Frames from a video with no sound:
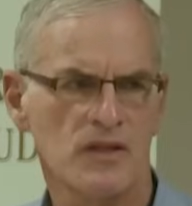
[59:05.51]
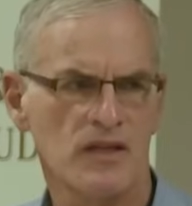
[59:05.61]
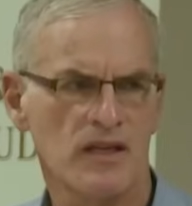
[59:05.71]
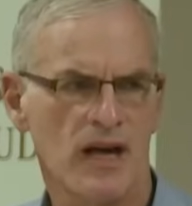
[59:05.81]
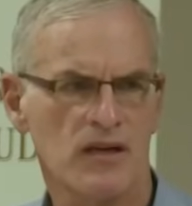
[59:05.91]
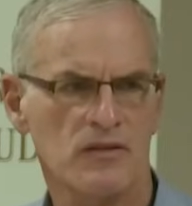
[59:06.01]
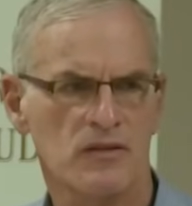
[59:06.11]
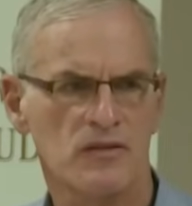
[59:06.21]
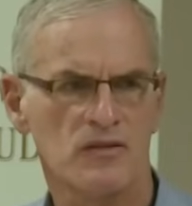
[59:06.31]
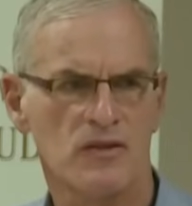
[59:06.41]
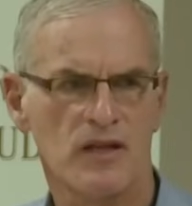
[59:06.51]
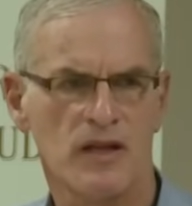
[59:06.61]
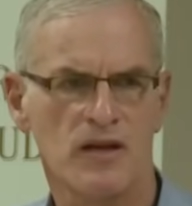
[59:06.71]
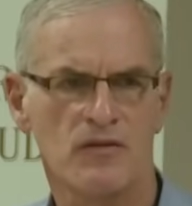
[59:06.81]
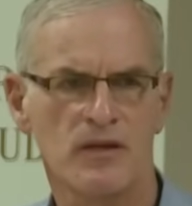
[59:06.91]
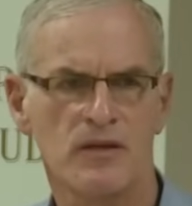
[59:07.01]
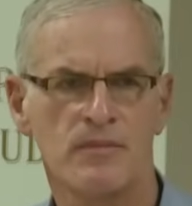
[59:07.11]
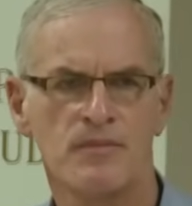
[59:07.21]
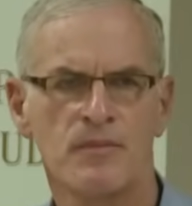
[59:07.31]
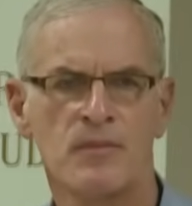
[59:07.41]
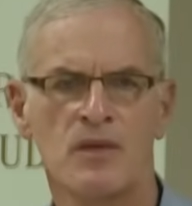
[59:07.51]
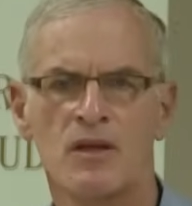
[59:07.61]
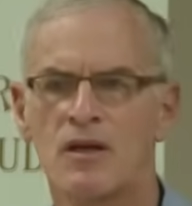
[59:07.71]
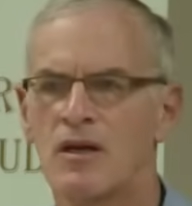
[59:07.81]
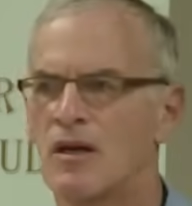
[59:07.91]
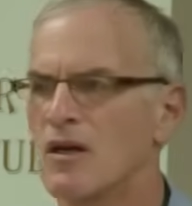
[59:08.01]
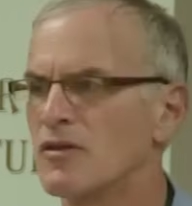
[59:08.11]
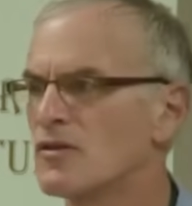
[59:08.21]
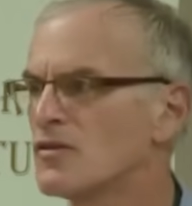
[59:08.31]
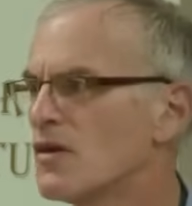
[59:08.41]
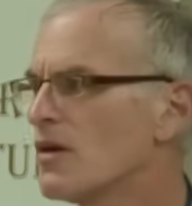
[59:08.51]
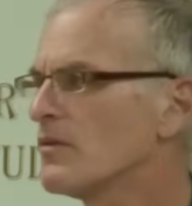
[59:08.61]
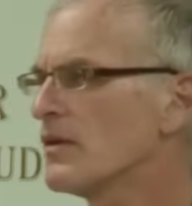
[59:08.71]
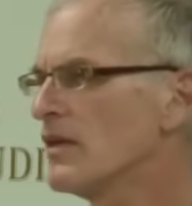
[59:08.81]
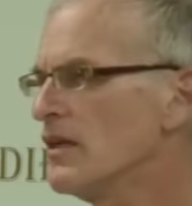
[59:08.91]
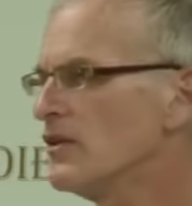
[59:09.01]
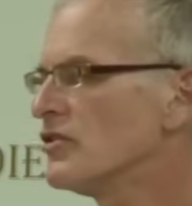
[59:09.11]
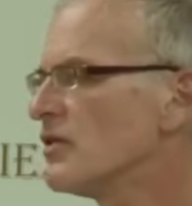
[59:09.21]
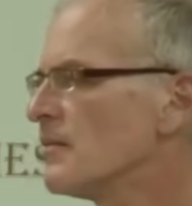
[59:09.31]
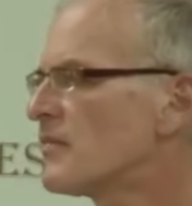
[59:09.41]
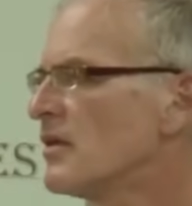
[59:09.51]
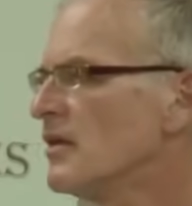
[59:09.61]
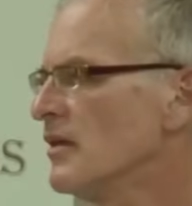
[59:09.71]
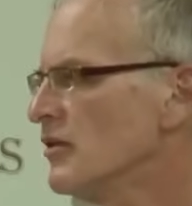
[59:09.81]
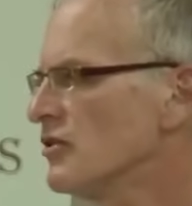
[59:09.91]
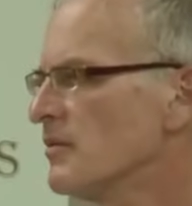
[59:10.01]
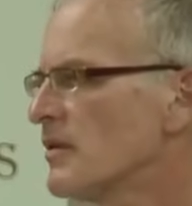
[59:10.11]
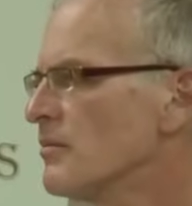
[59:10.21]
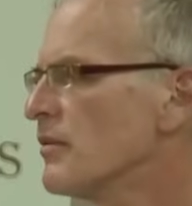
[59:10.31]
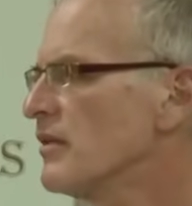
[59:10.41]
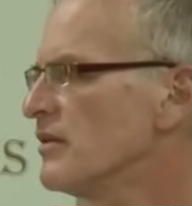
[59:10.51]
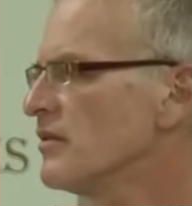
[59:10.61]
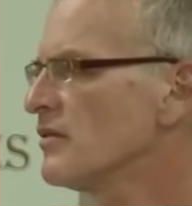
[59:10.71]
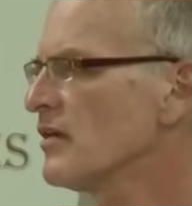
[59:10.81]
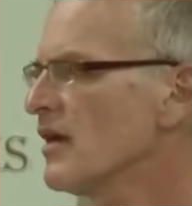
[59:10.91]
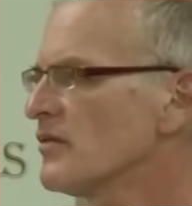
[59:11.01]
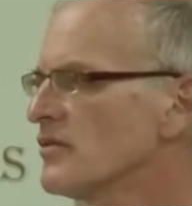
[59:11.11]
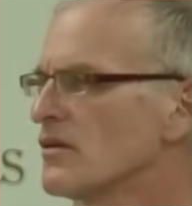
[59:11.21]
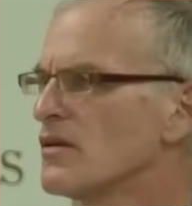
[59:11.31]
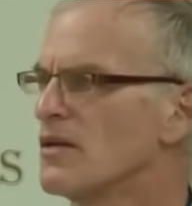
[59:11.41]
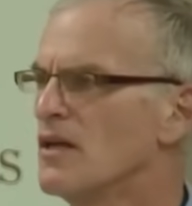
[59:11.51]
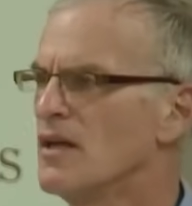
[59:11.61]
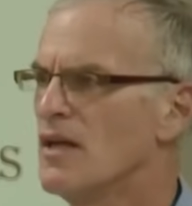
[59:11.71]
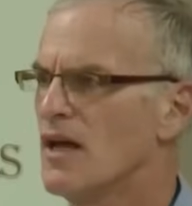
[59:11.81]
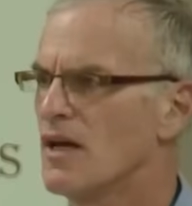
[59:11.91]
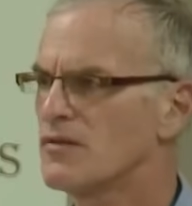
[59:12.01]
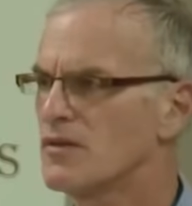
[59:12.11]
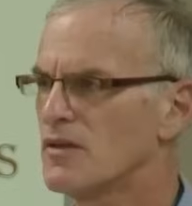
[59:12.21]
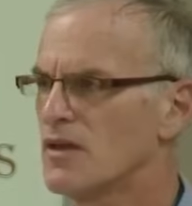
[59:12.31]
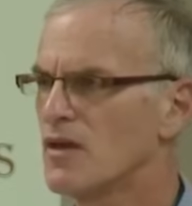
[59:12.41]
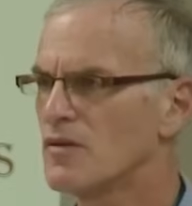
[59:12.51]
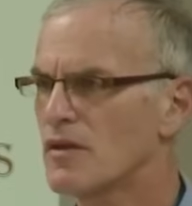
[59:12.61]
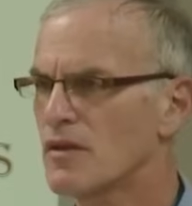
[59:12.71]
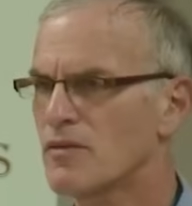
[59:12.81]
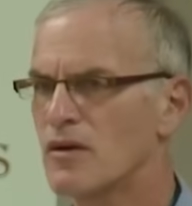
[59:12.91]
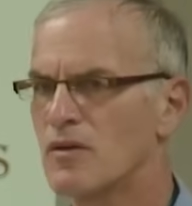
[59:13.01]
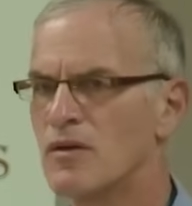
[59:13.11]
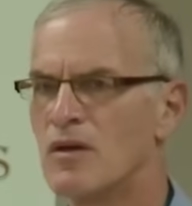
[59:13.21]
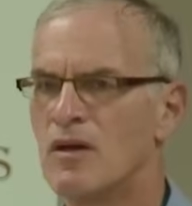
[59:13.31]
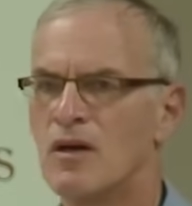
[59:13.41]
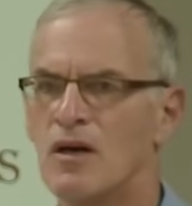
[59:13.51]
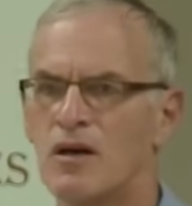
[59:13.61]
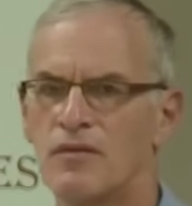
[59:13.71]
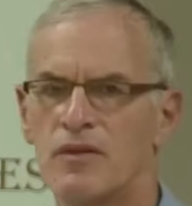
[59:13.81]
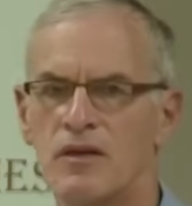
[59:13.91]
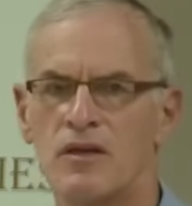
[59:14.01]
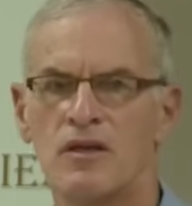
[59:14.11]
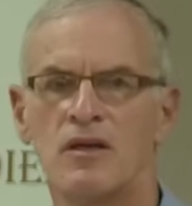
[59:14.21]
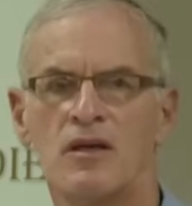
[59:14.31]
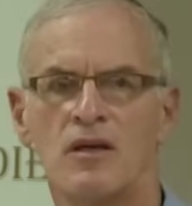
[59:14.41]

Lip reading: key actors in the area, you start with Egypt. Egypt, complete disaster after the overthrow of the